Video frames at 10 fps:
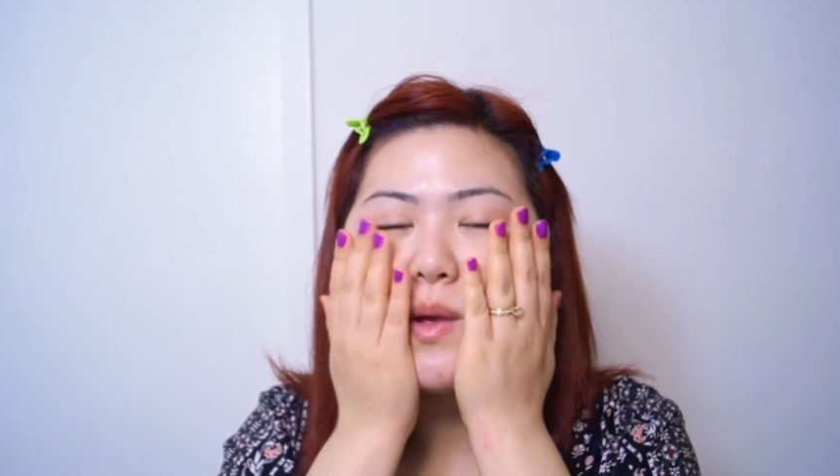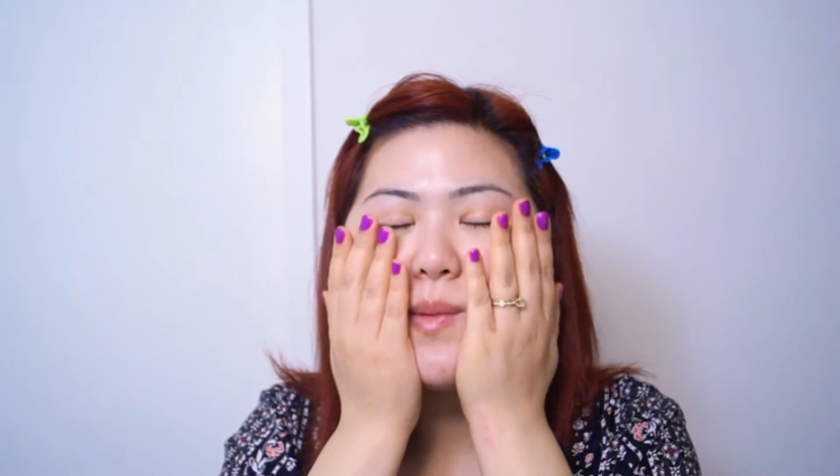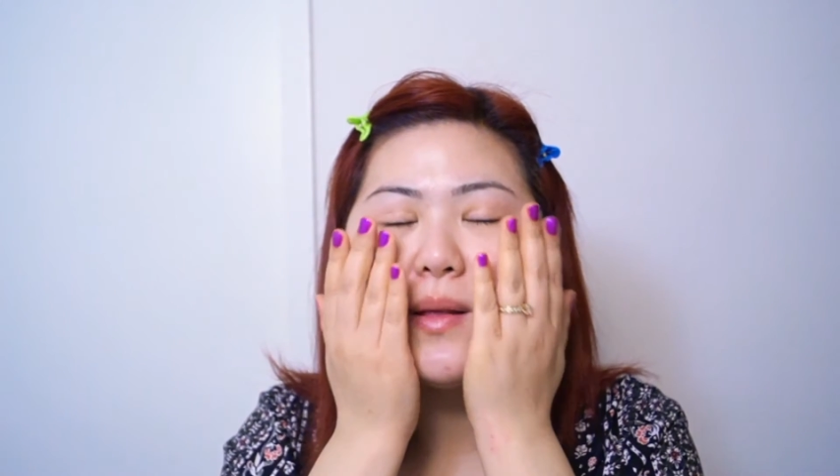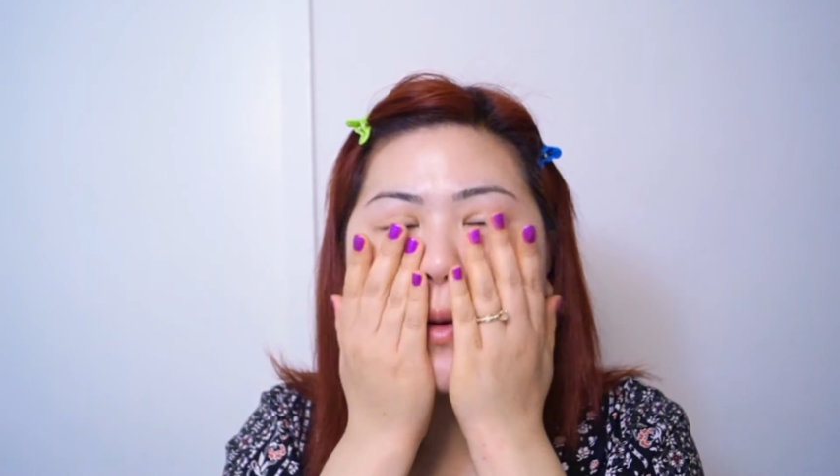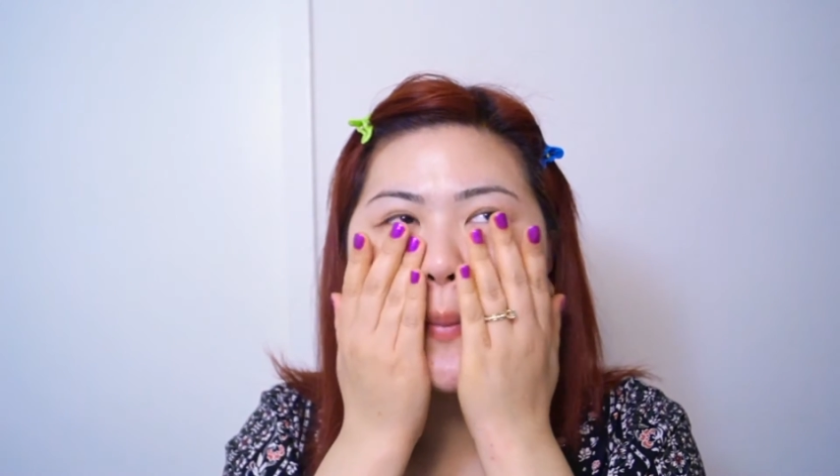
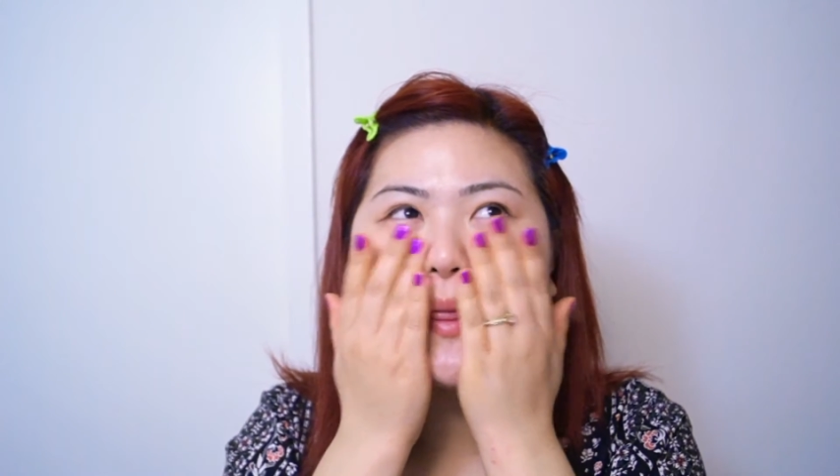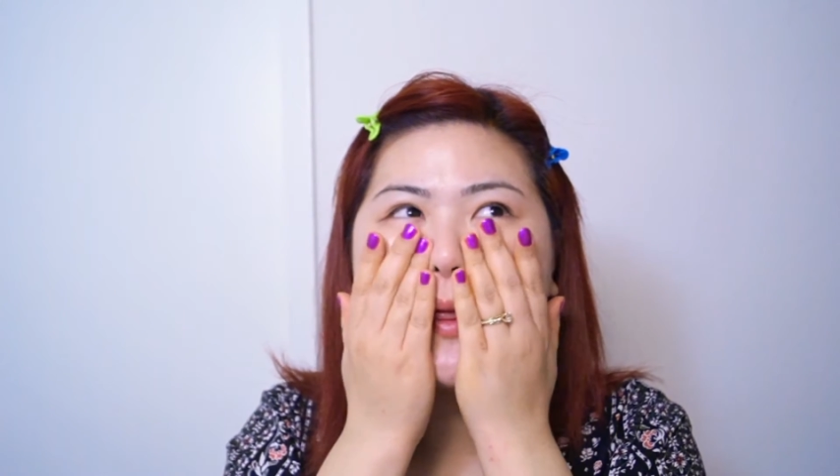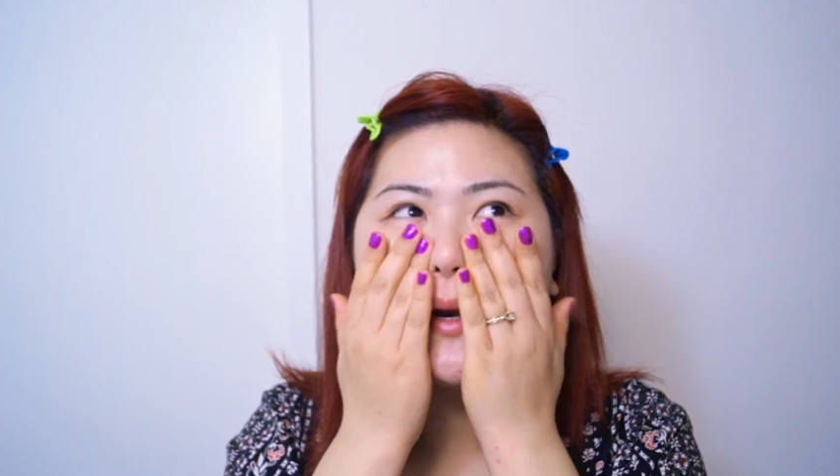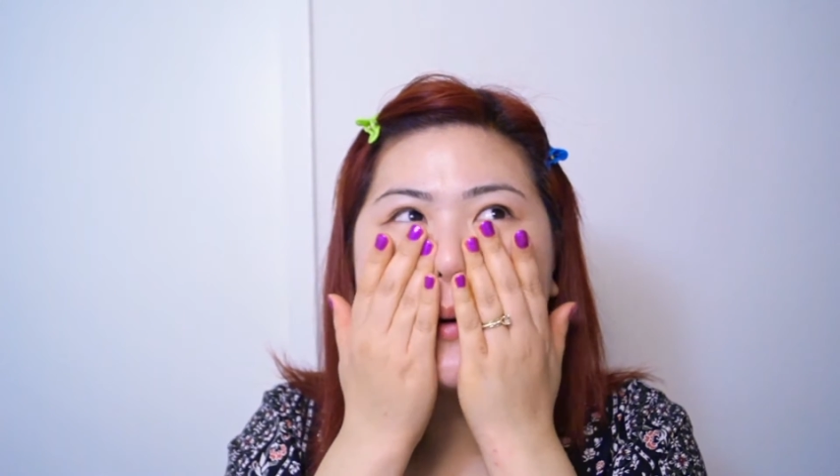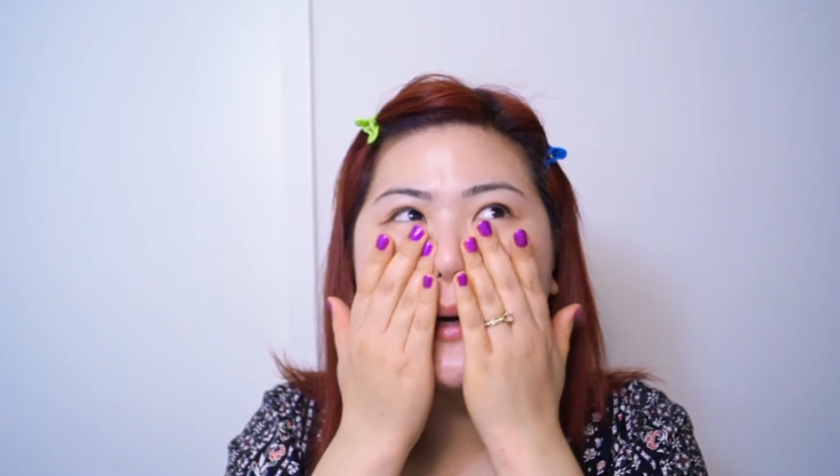maybe a little bit
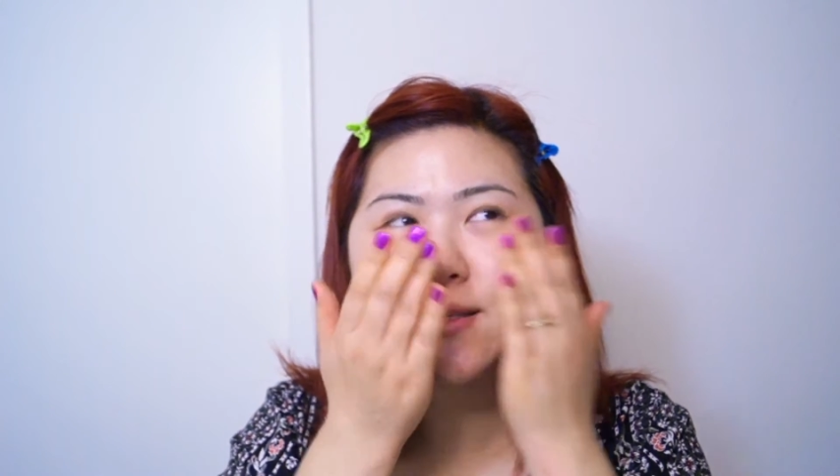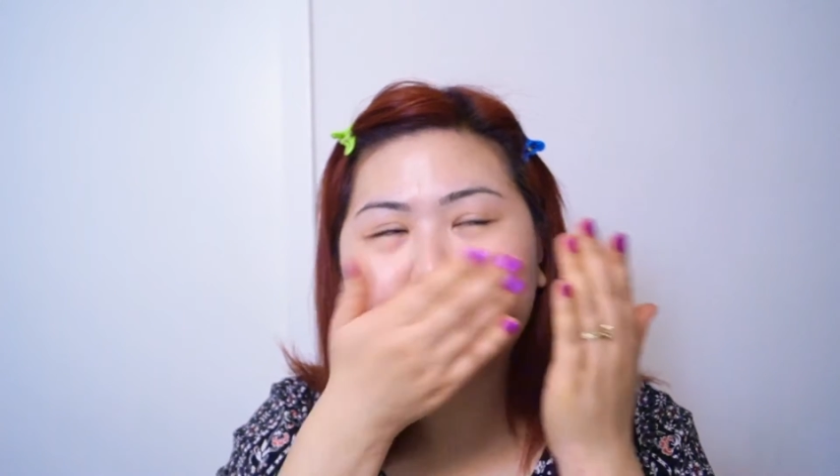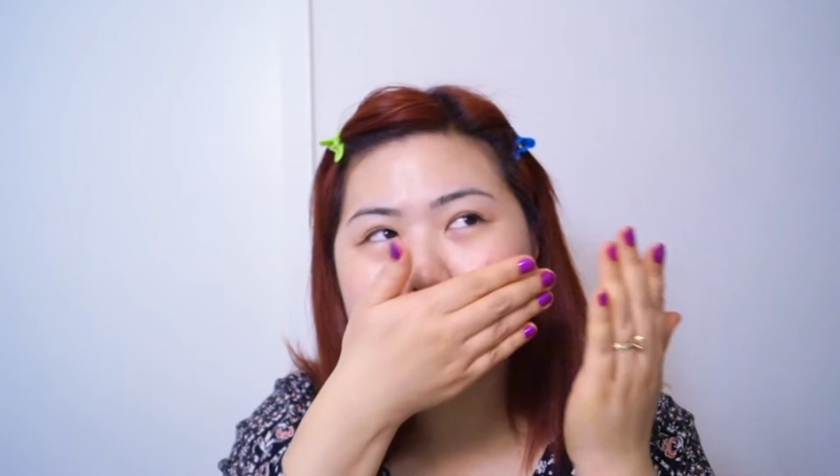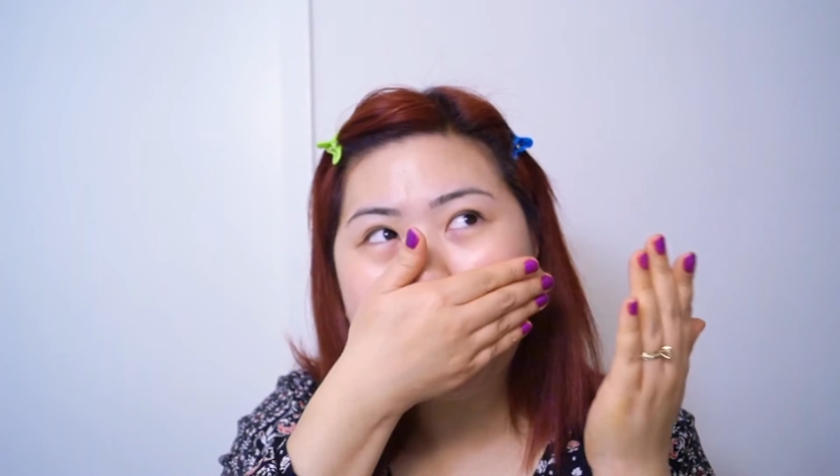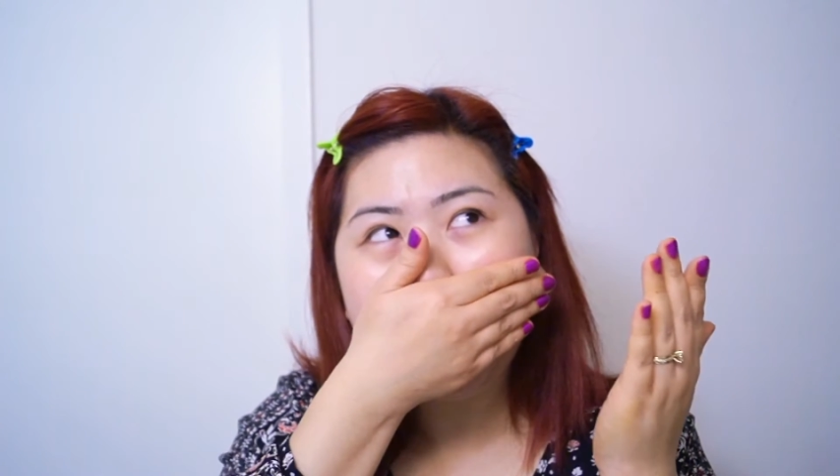thinner
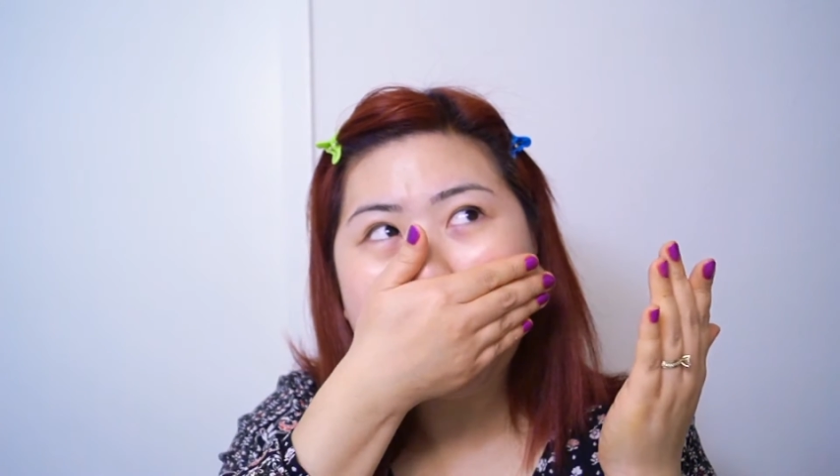actually.